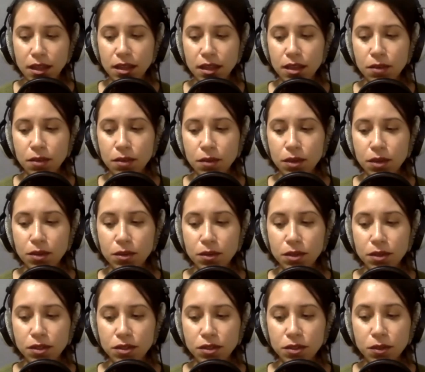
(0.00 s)
And I think
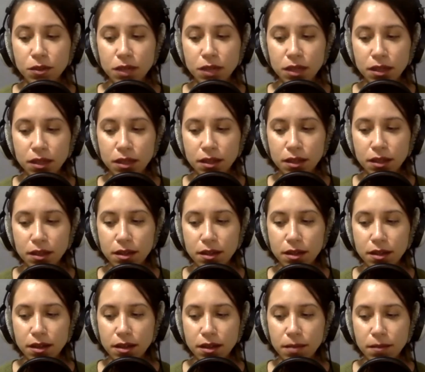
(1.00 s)
what you're
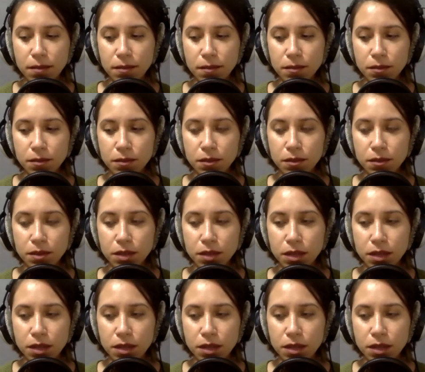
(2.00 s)
doing, um,